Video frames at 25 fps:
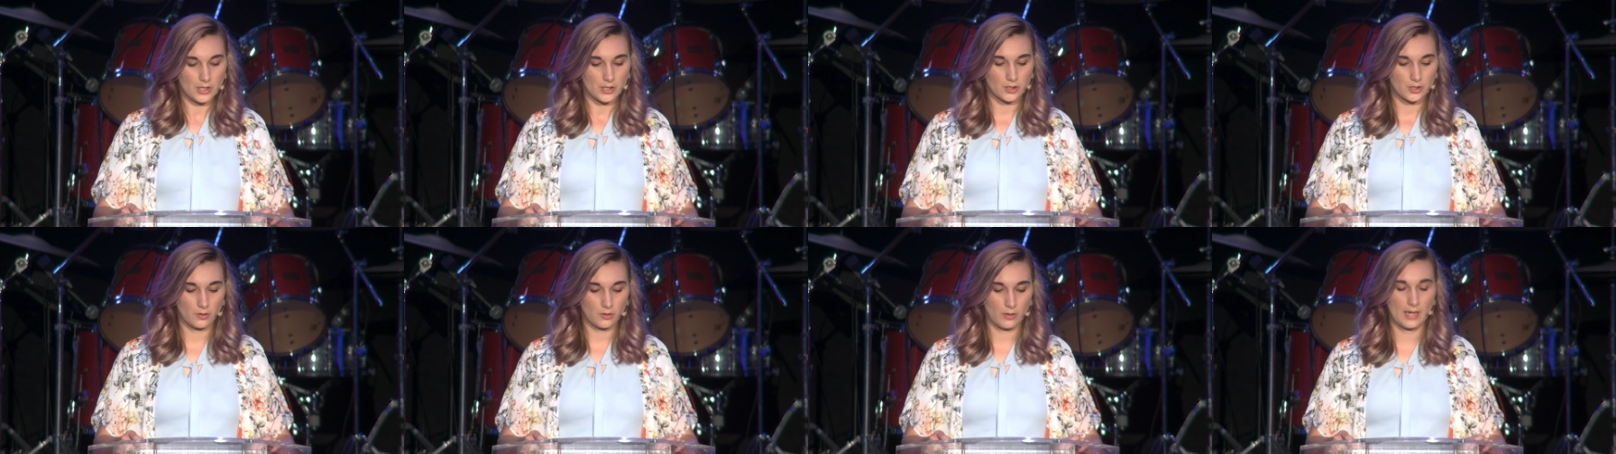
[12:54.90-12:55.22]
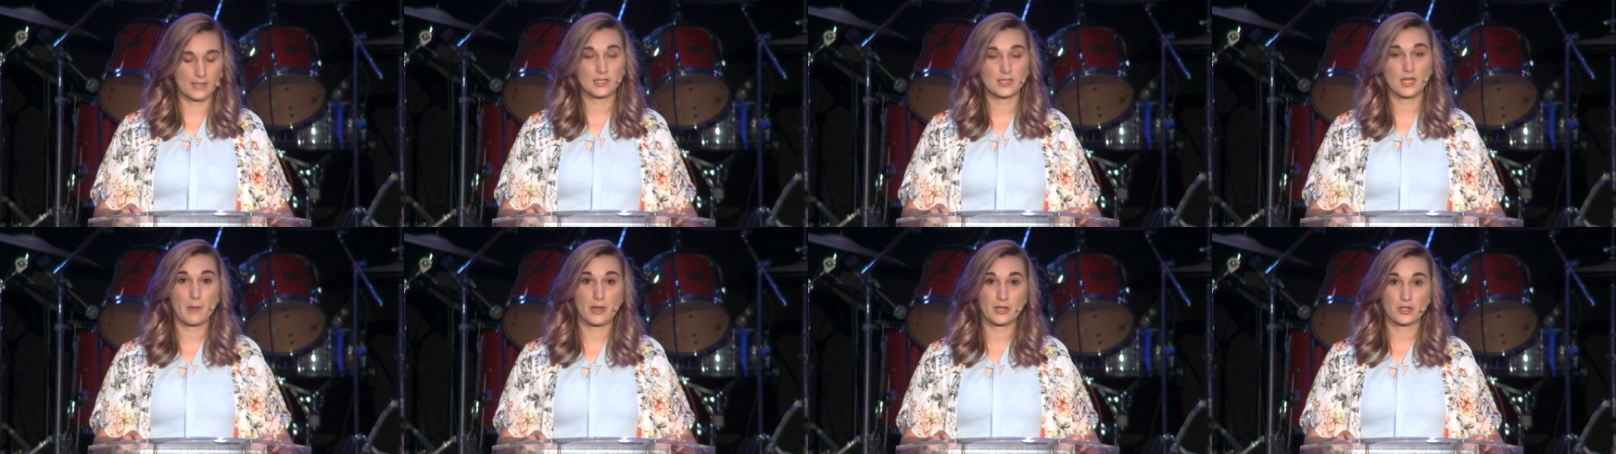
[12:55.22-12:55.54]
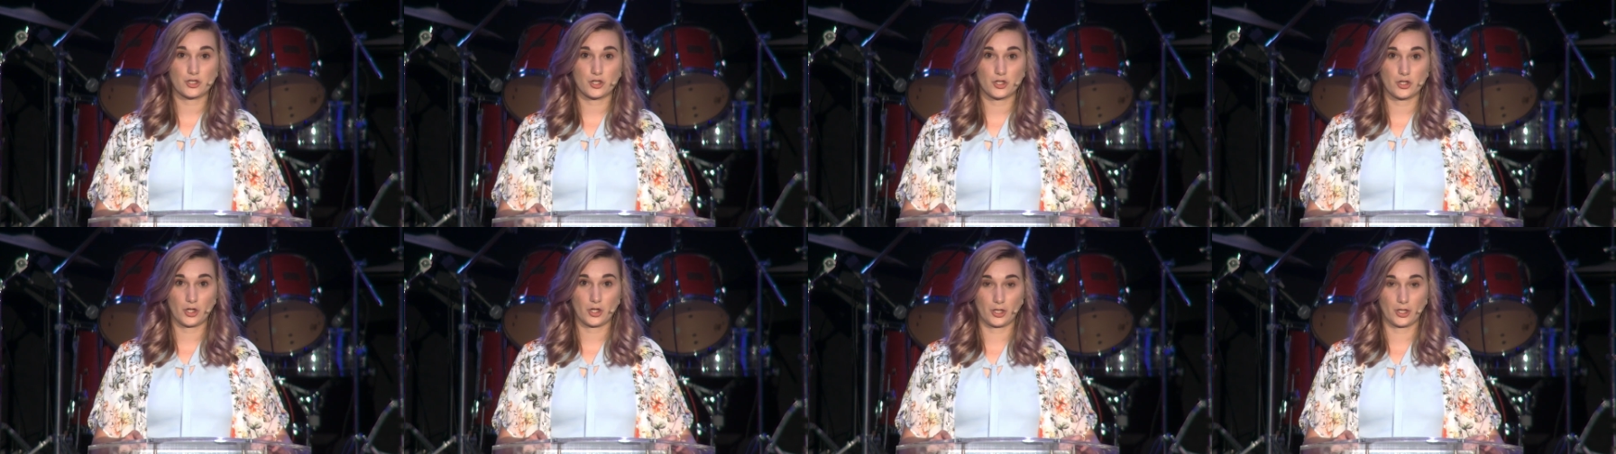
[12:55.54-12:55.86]
So, as I
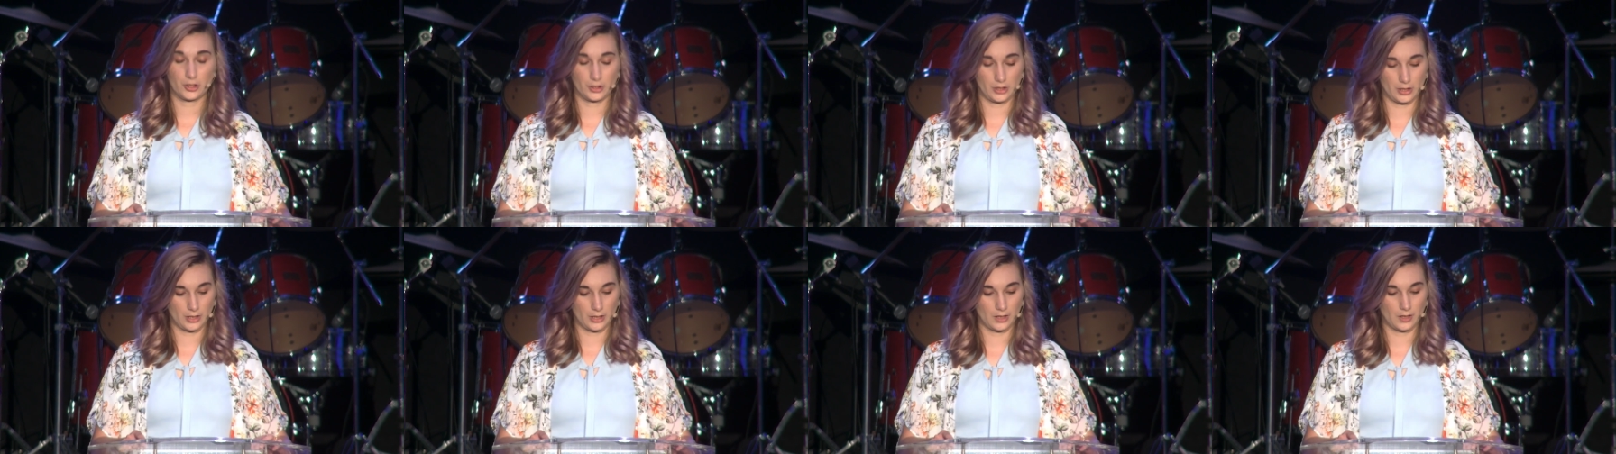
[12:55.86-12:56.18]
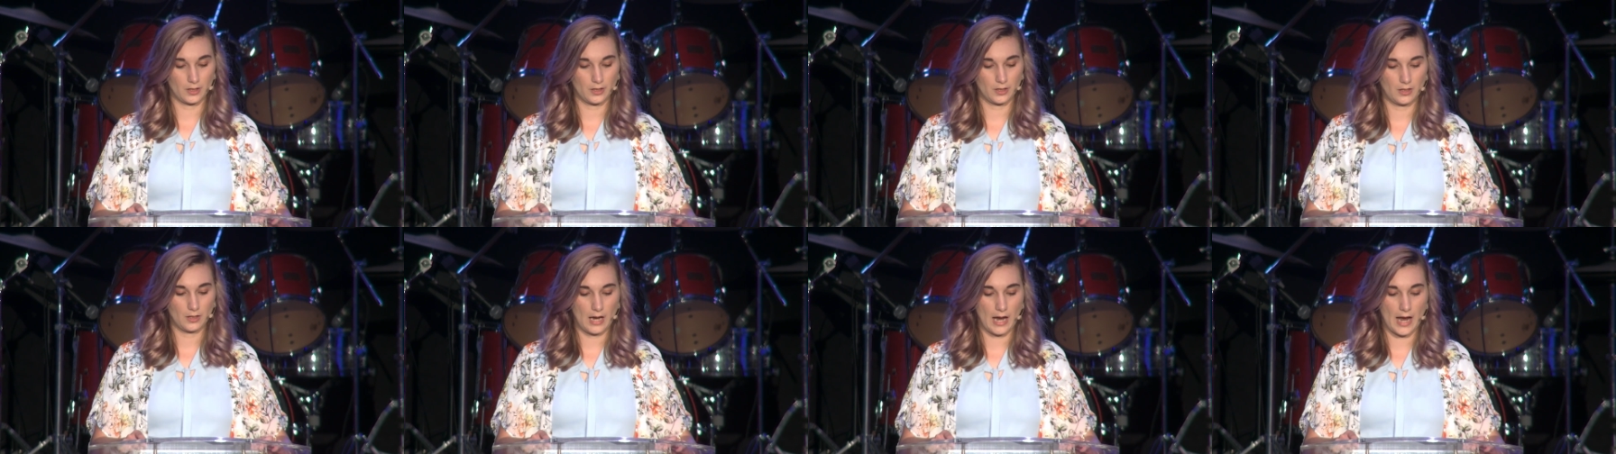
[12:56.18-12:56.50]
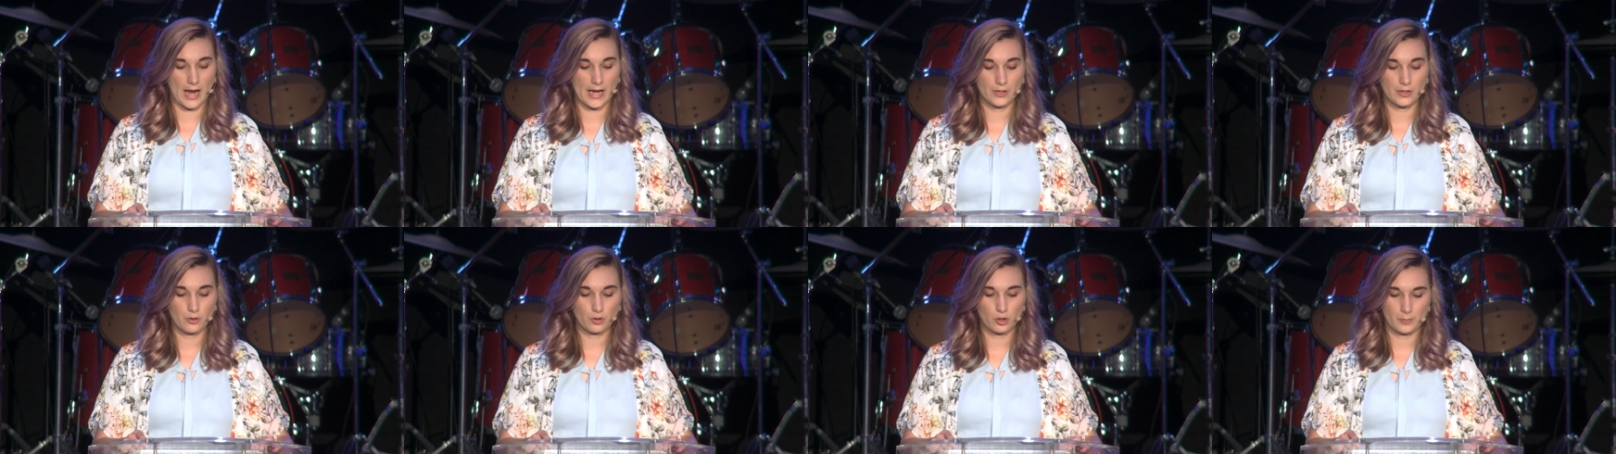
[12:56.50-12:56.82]
mentioned earlier,
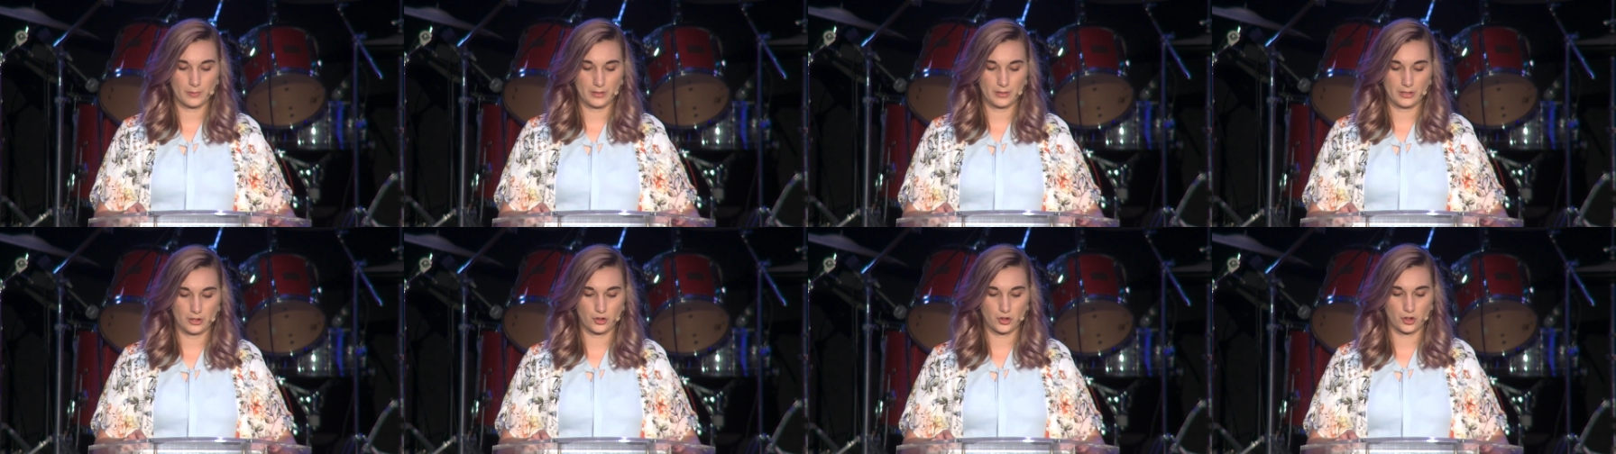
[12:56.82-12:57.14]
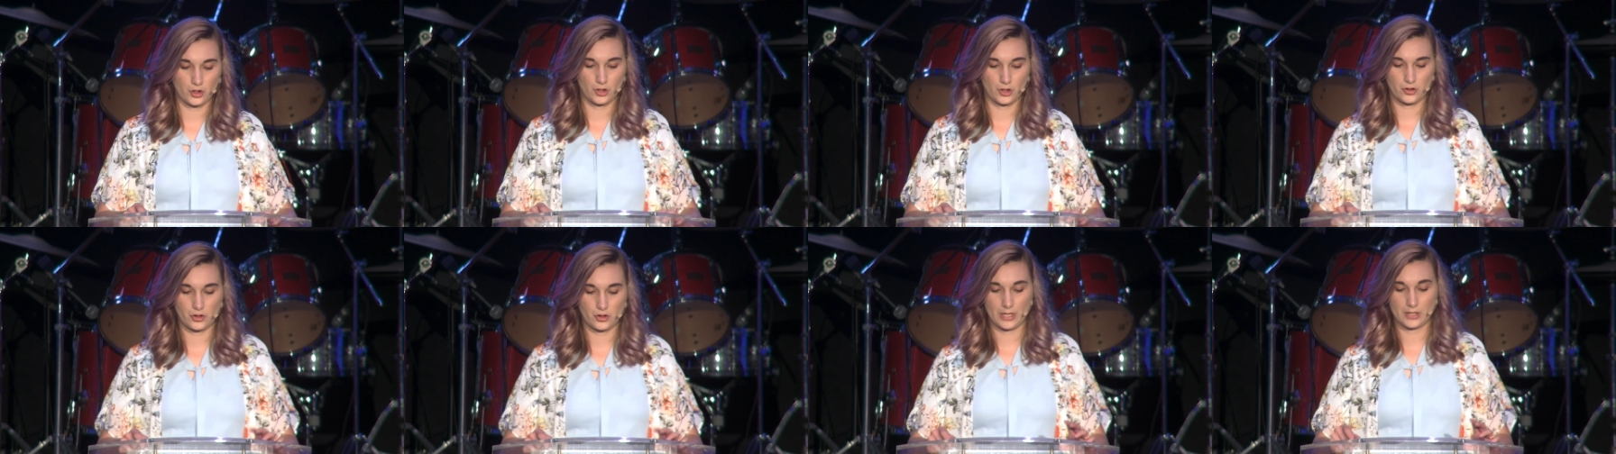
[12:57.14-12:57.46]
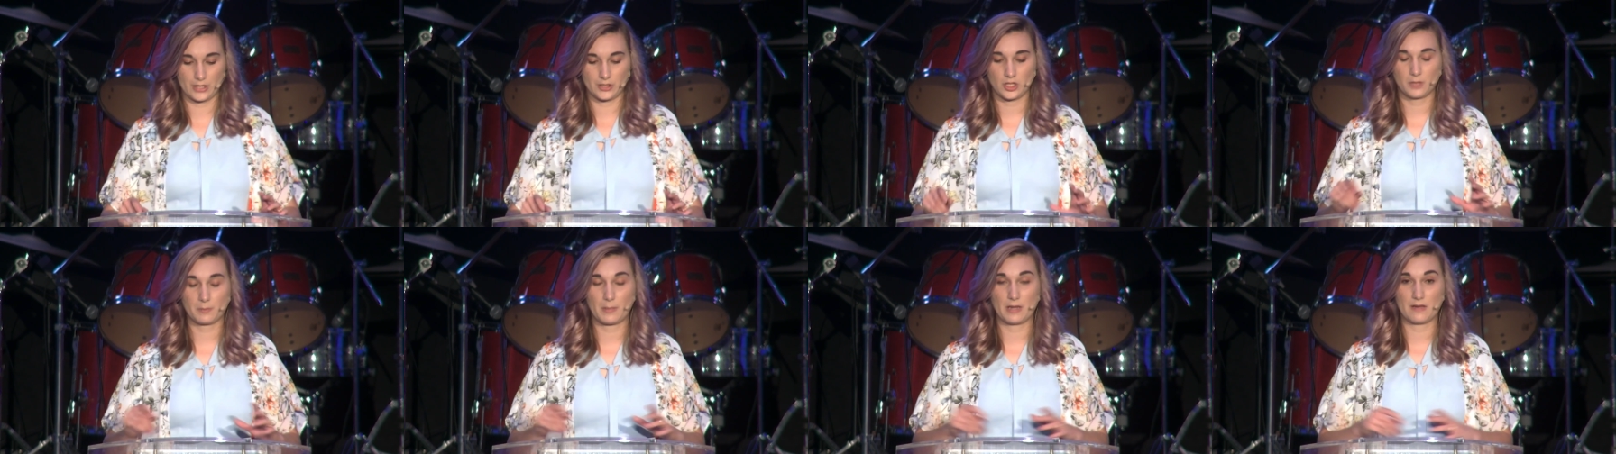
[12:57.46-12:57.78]
I grew up in the church
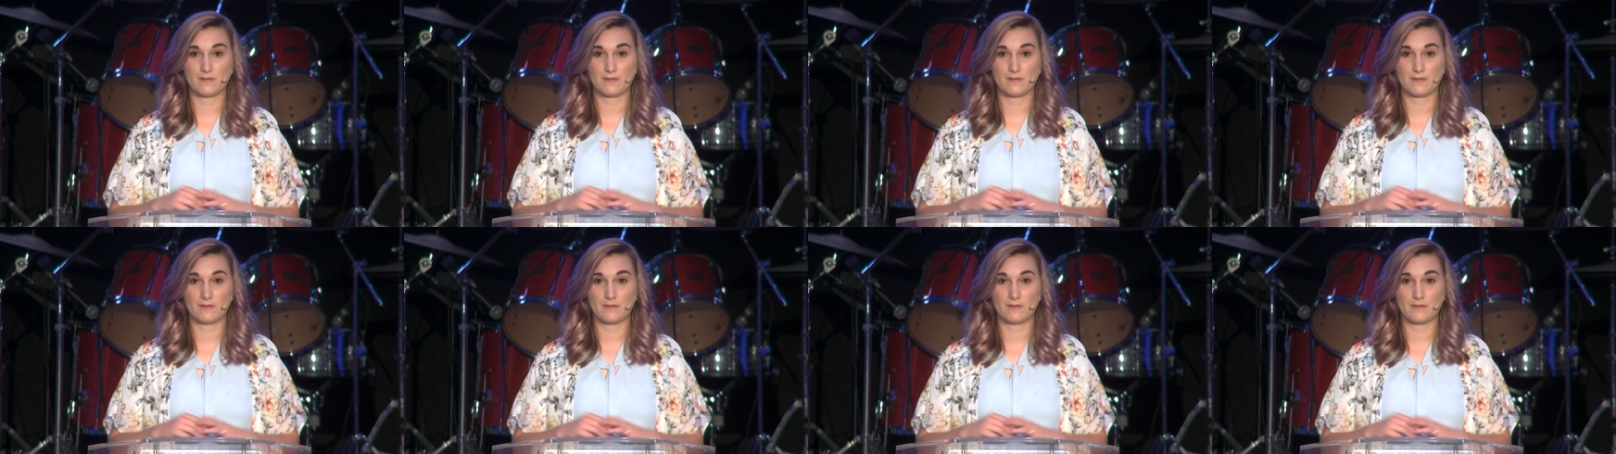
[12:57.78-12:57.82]
and I took